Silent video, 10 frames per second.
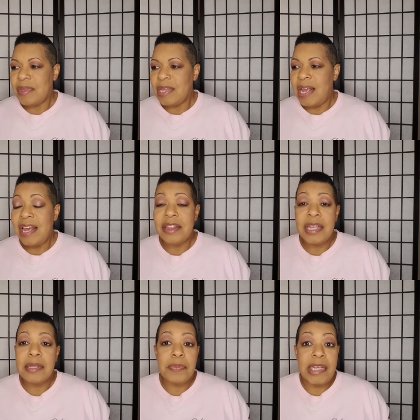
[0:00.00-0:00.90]
I
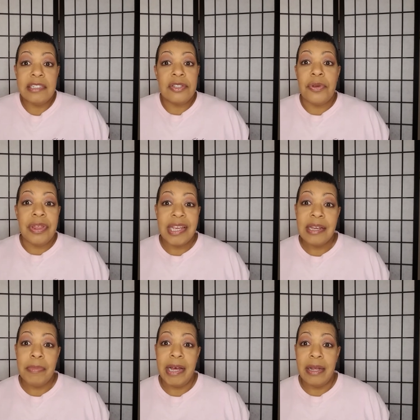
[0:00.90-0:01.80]
think they just don't think
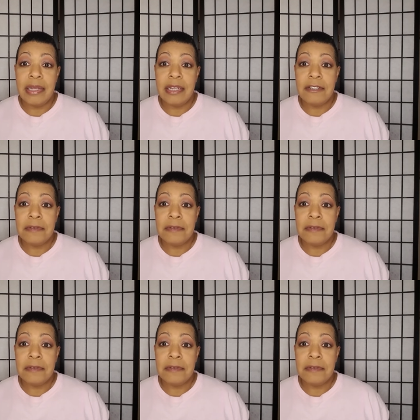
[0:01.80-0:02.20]
about it.